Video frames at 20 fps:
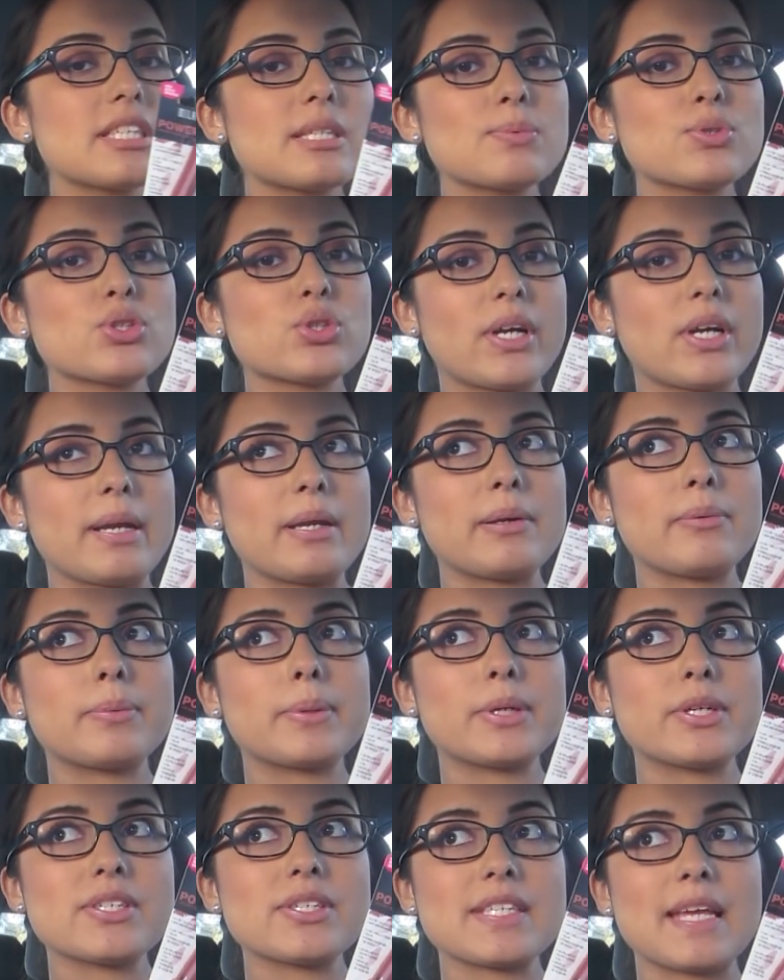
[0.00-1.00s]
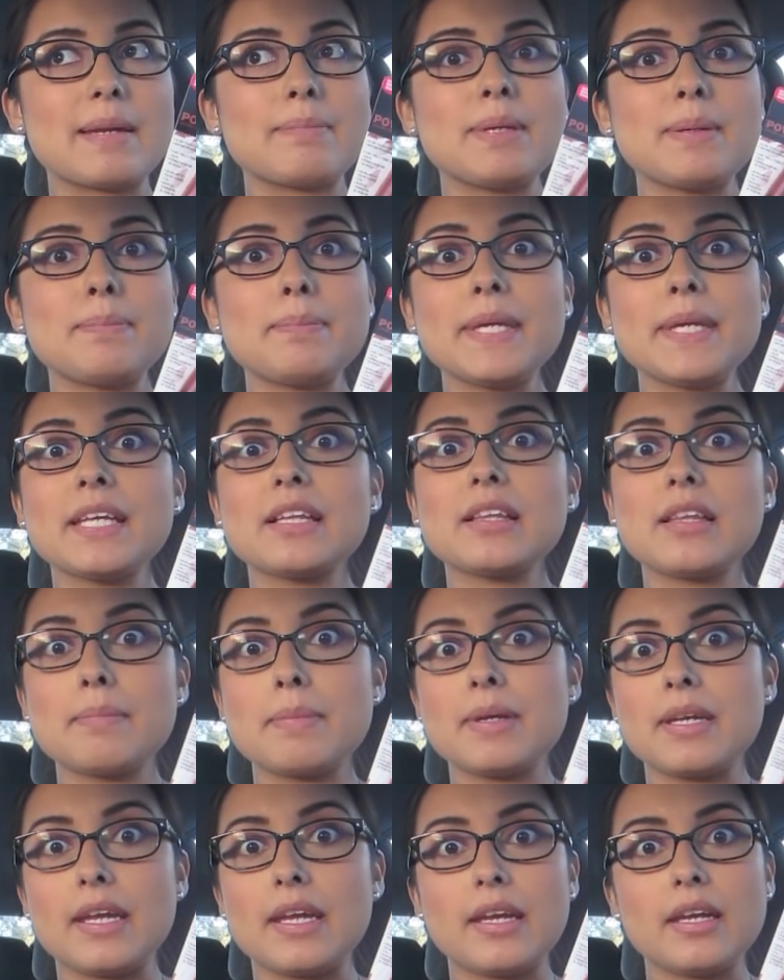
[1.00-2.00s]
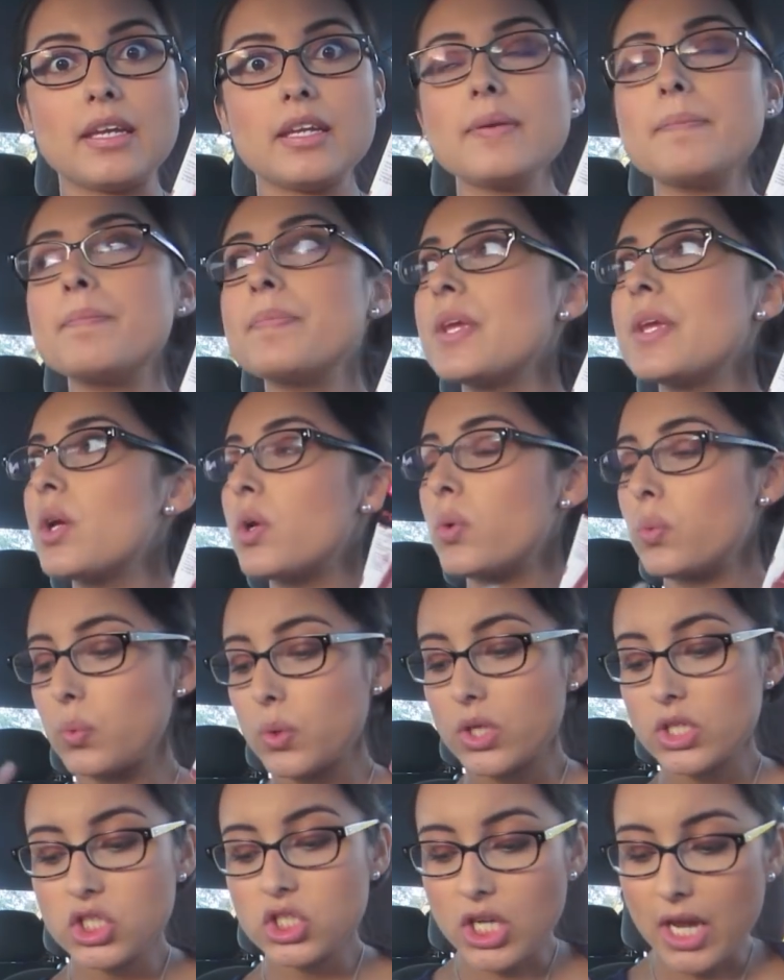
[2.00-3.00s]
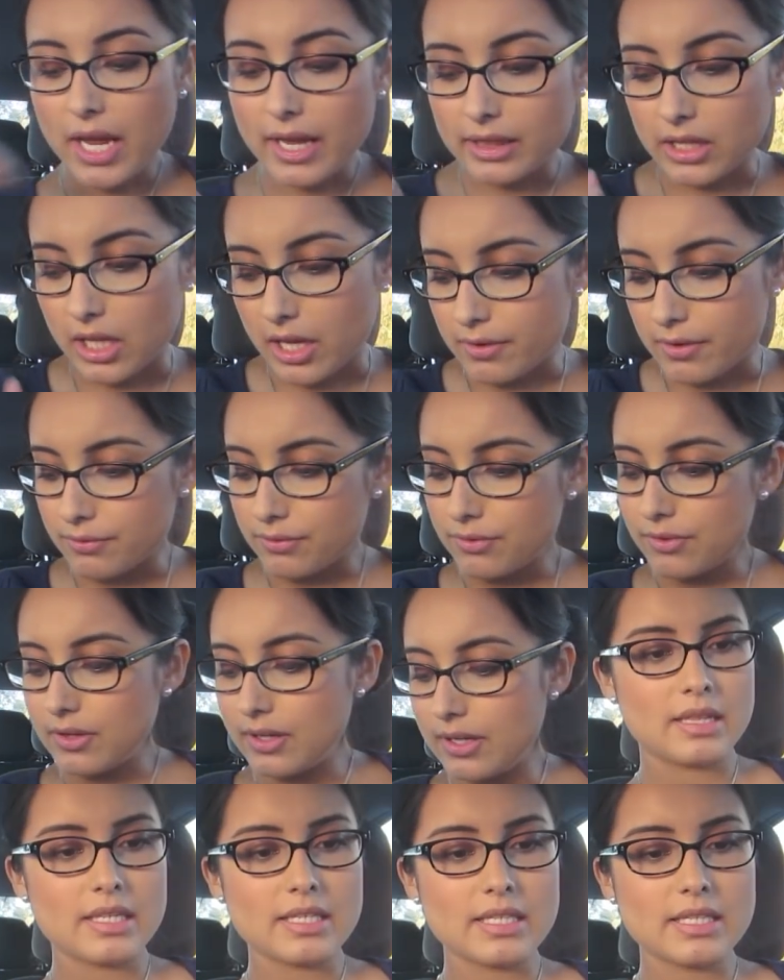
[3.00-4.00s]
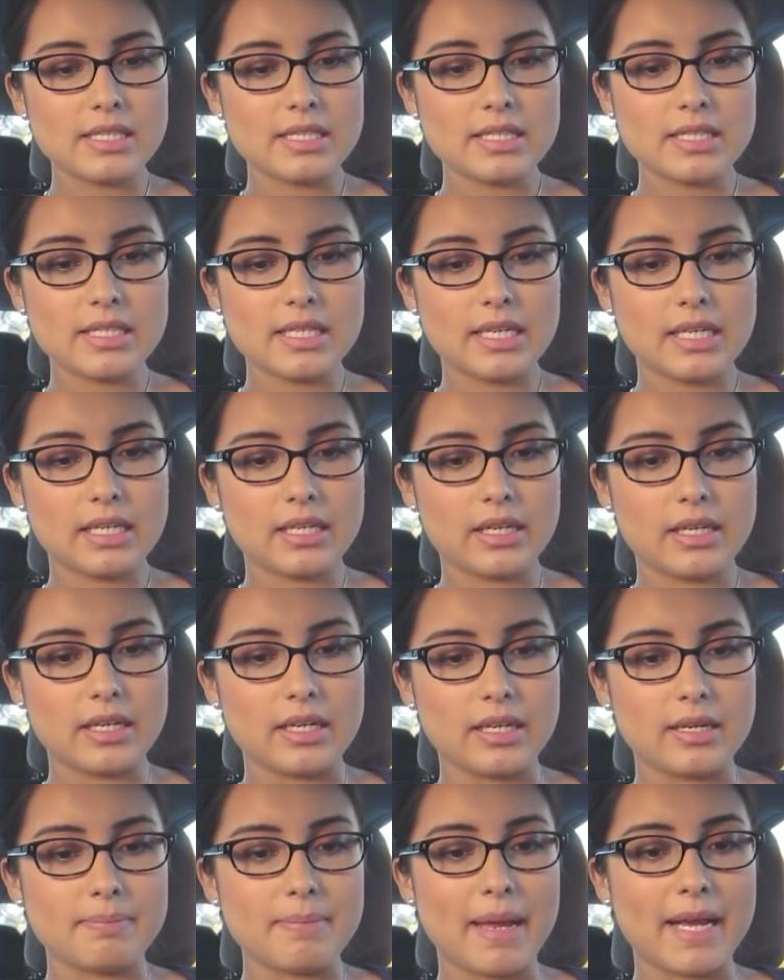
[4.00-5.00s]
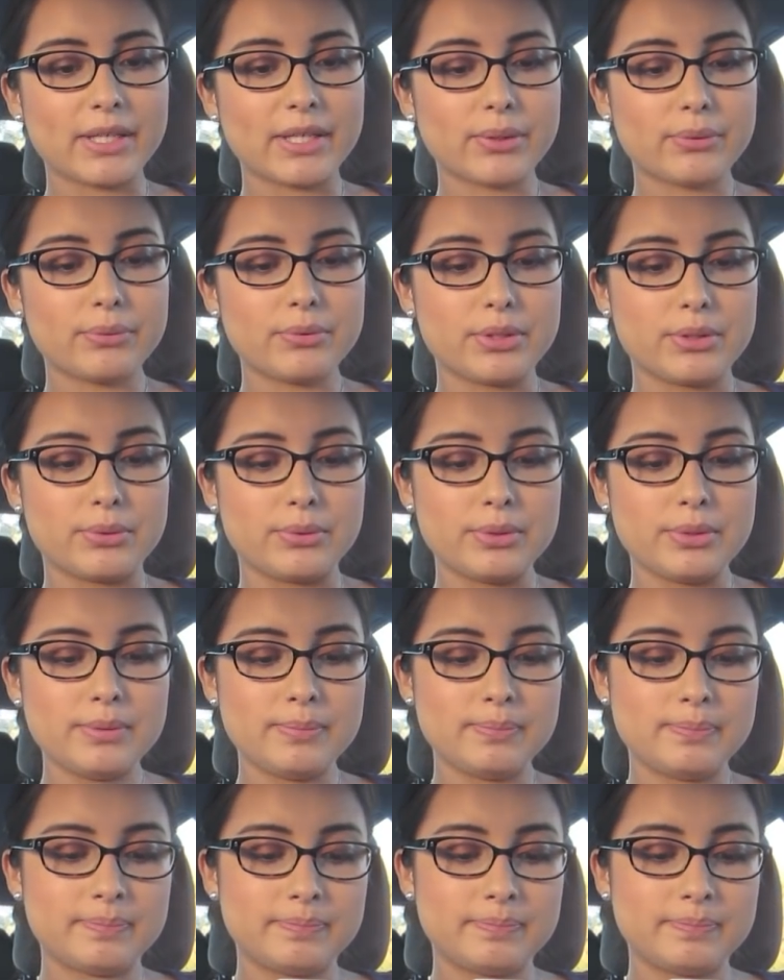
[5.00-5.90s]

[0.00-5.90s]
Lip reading: subscriber sent me Pink Lemonade, which I love. This is Macaroon.